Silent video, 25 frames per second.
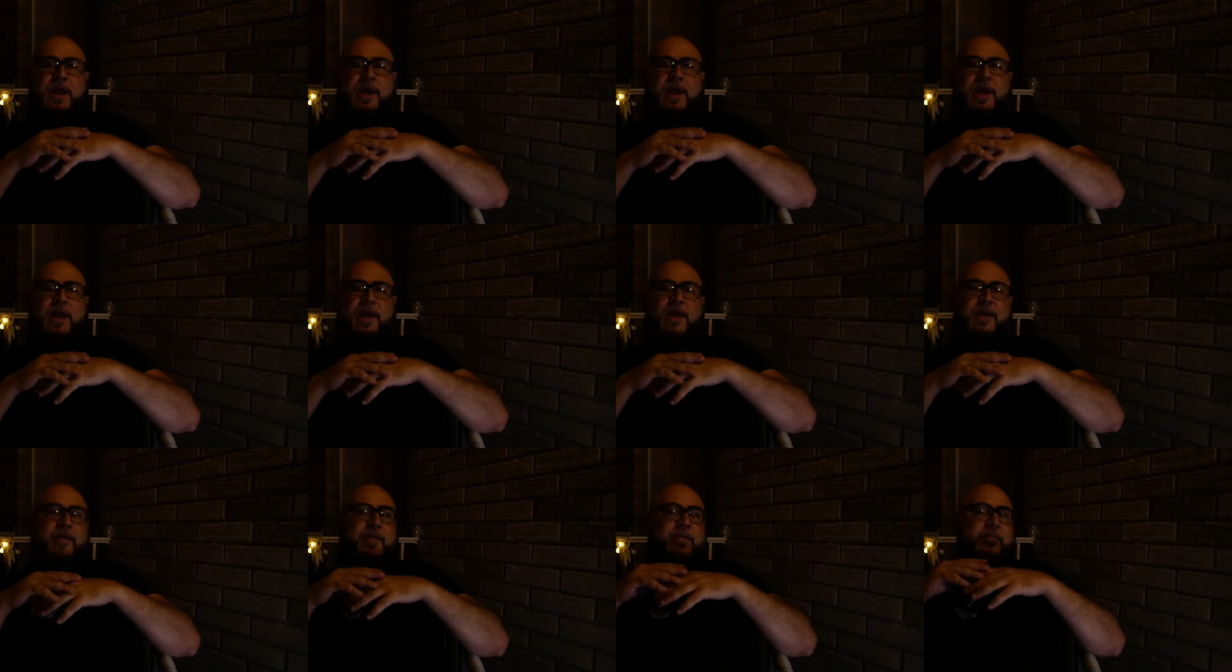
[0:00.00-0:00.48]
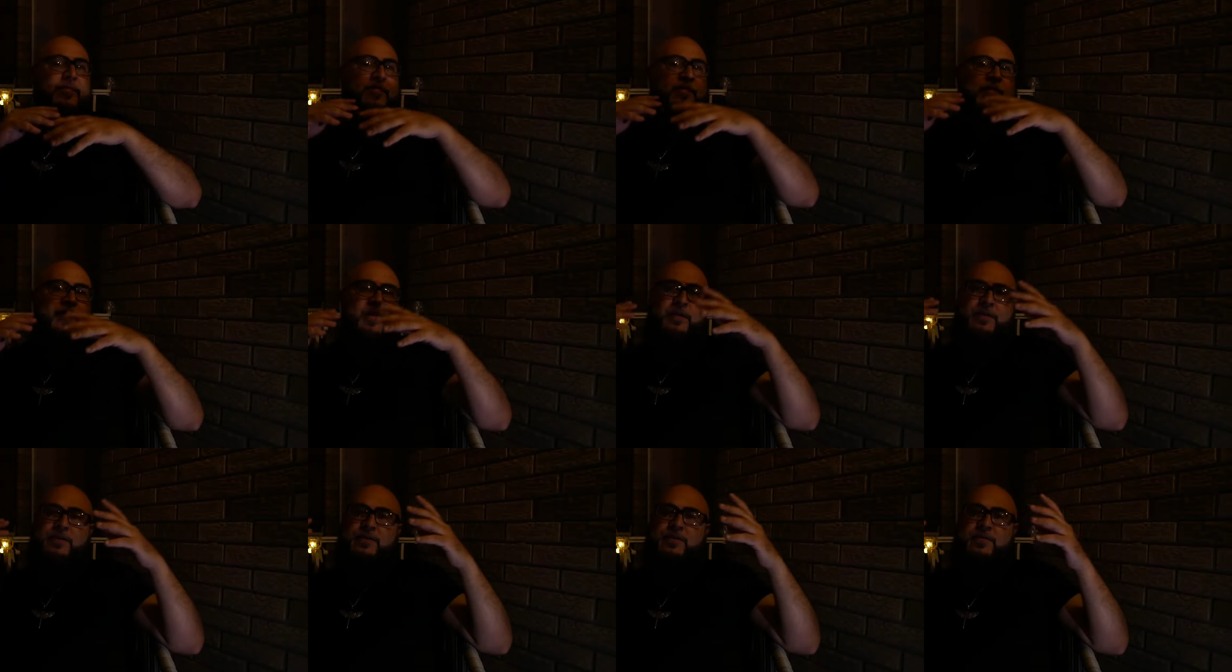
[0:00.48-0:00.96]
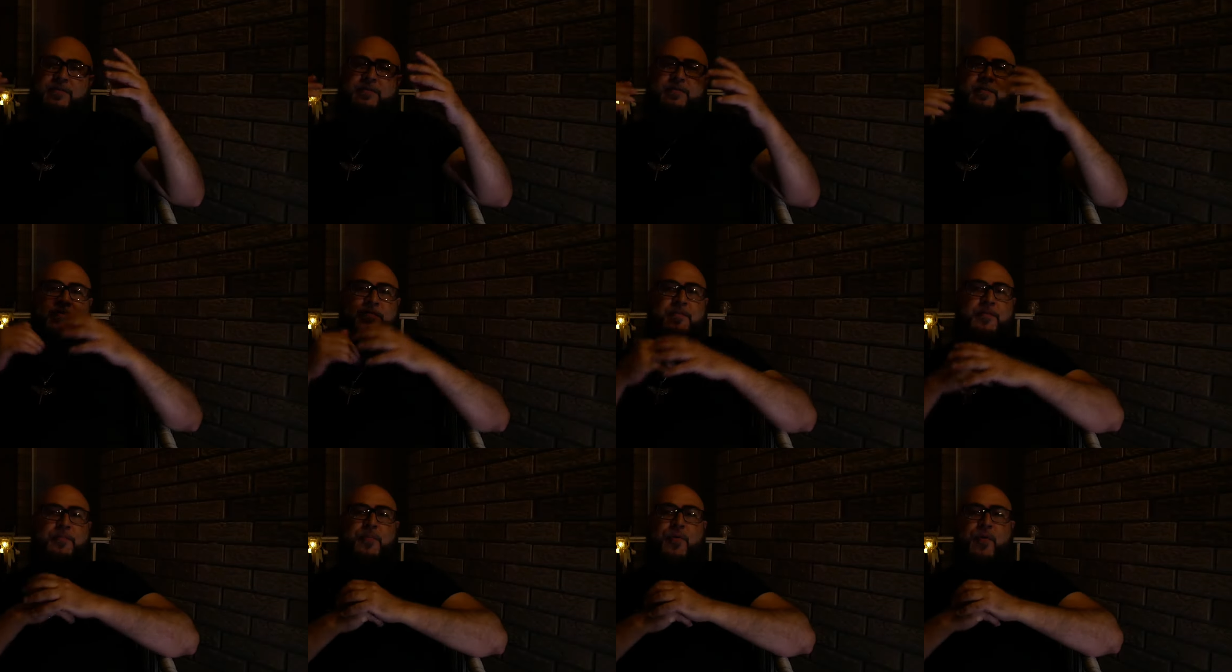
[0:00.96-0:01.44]
is just
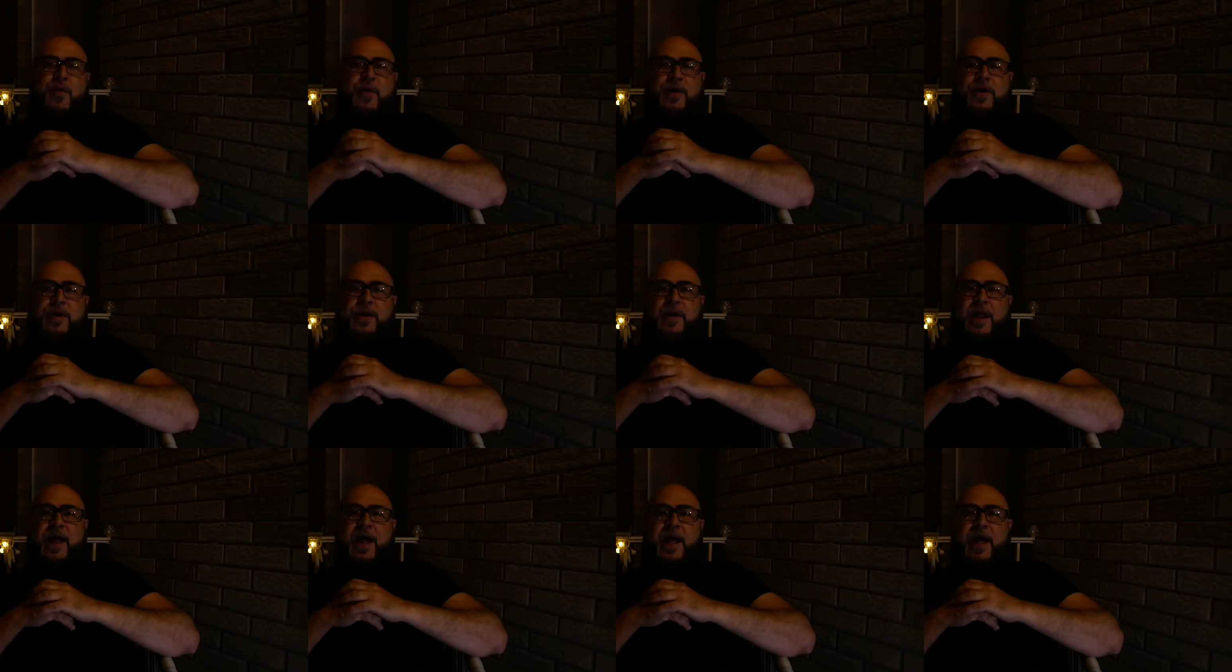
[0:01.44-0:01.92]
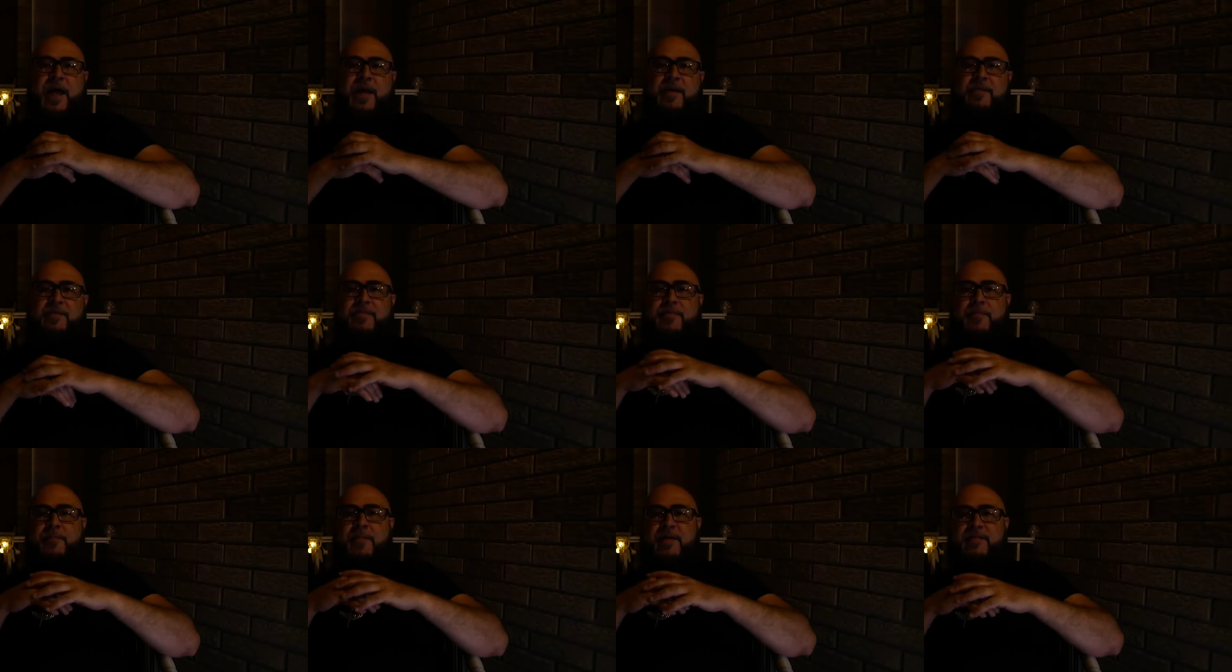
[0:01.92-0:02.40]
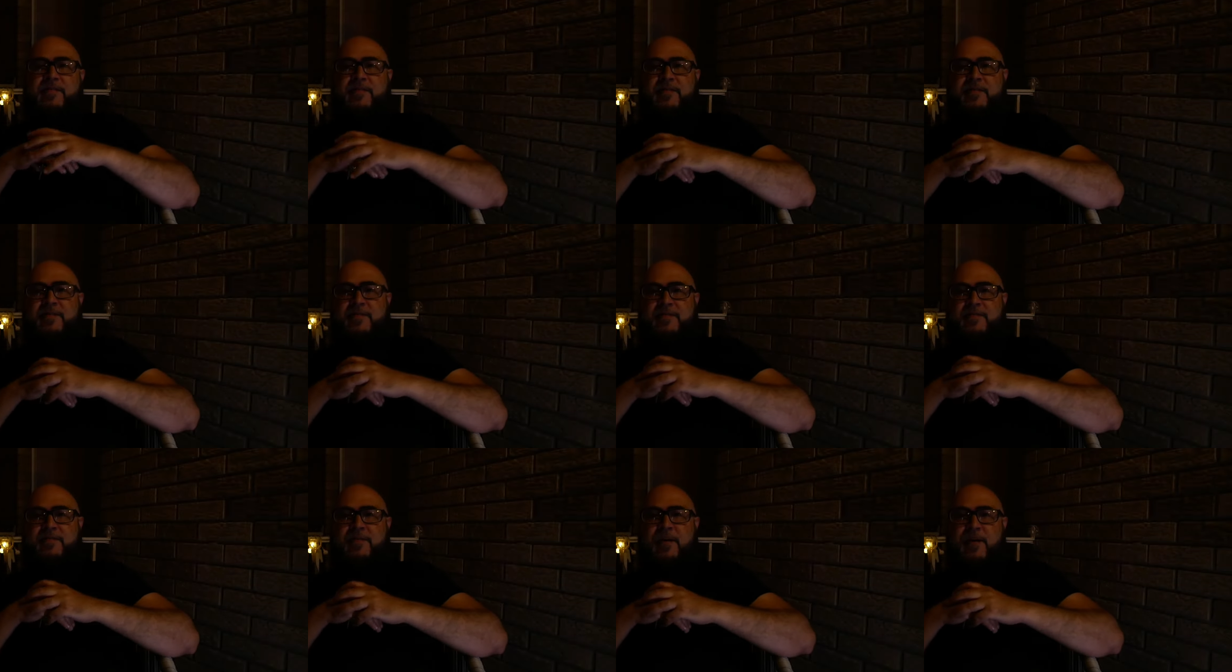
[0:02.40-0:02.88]
as important as the message
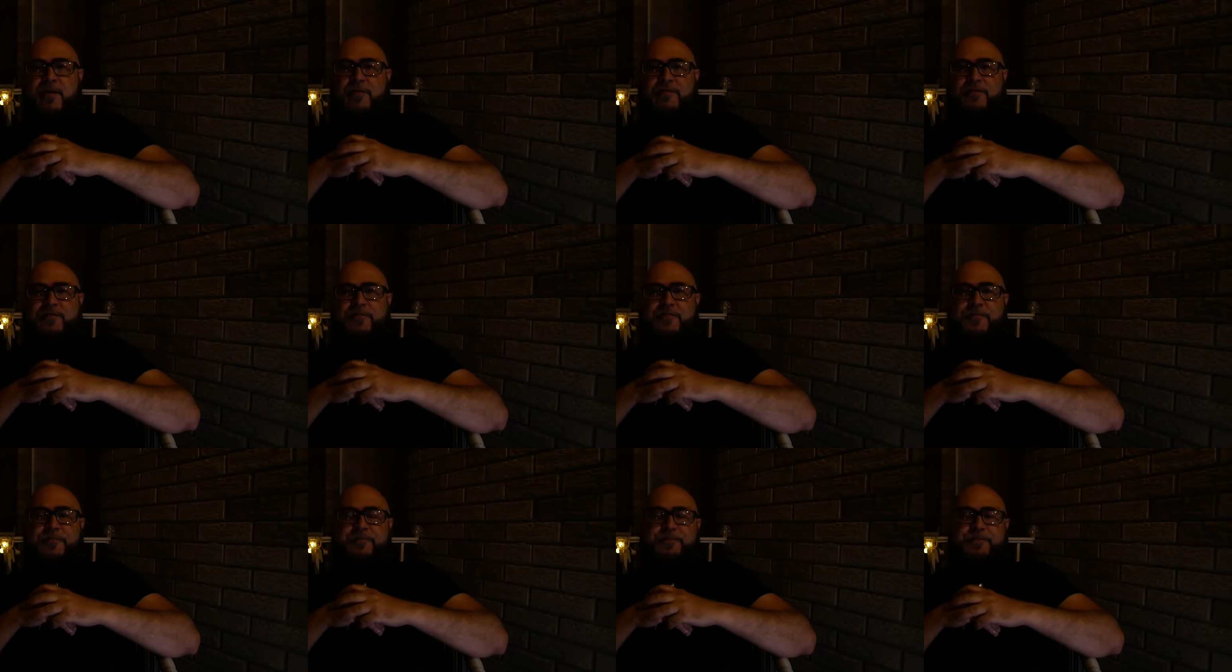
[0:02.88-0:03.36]
itself.